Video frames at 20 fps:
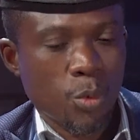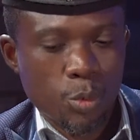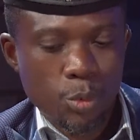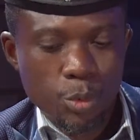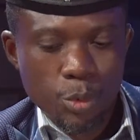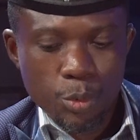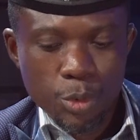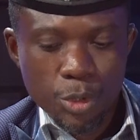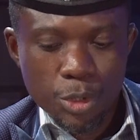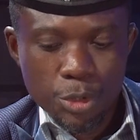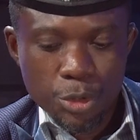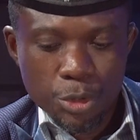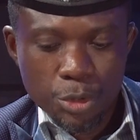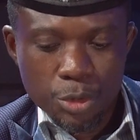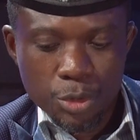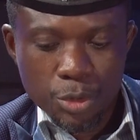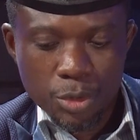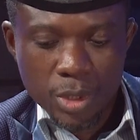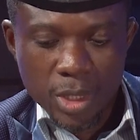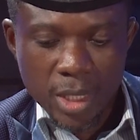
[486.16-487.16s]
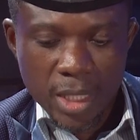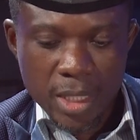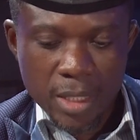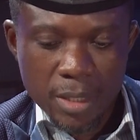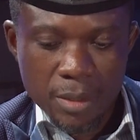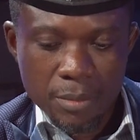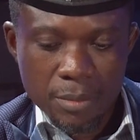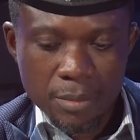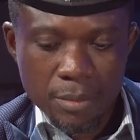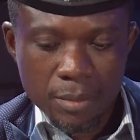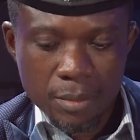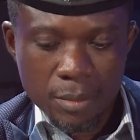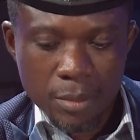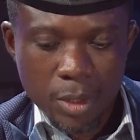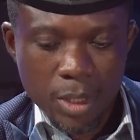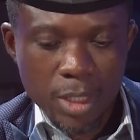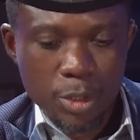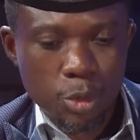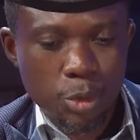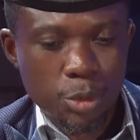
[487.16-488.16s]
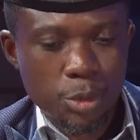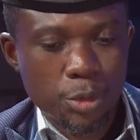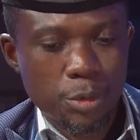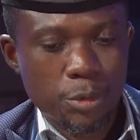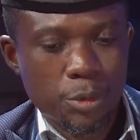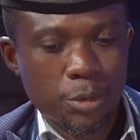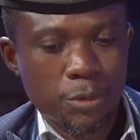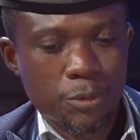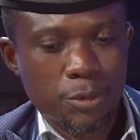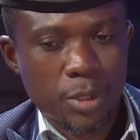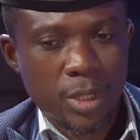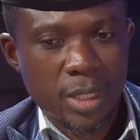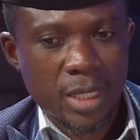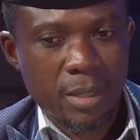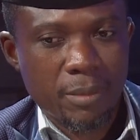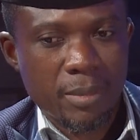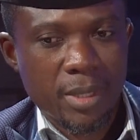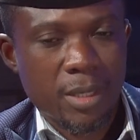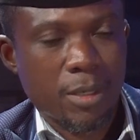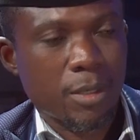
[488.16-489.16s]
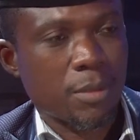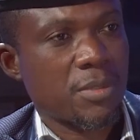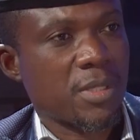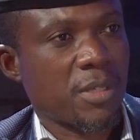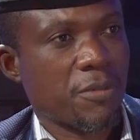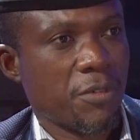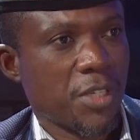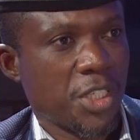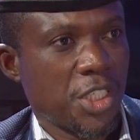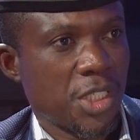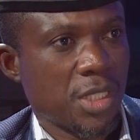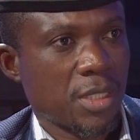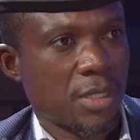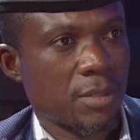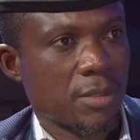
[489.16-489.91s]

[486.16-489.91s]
Will you, okay, so you've talked about observation,